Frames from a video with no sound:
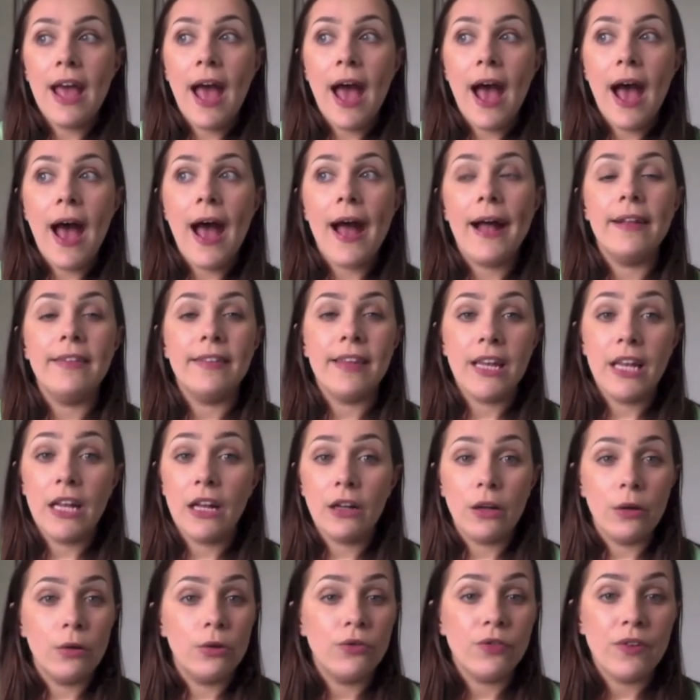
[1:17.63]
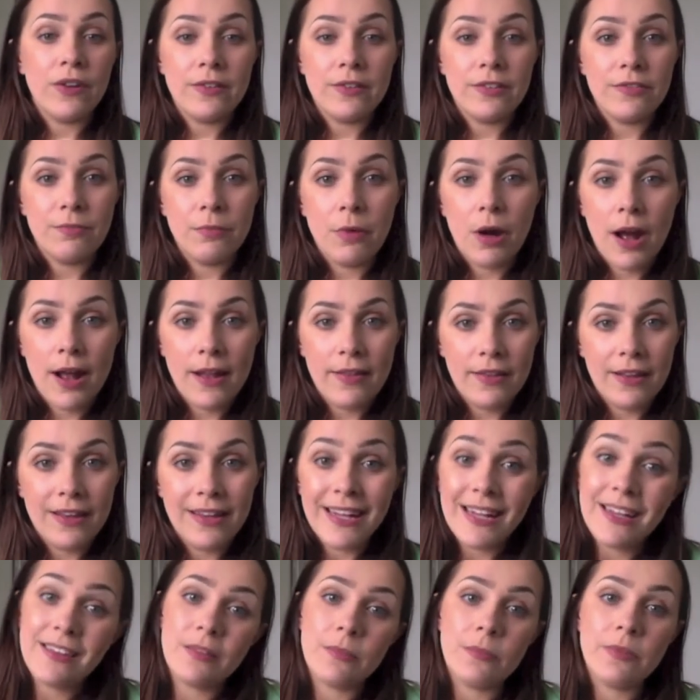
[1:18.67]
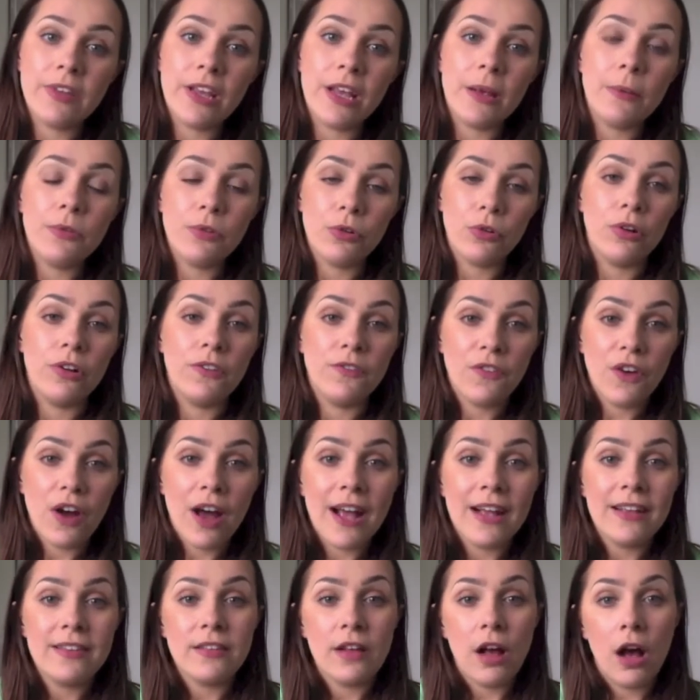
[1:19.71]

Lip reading: and any close friends of mine that need some tips or advice.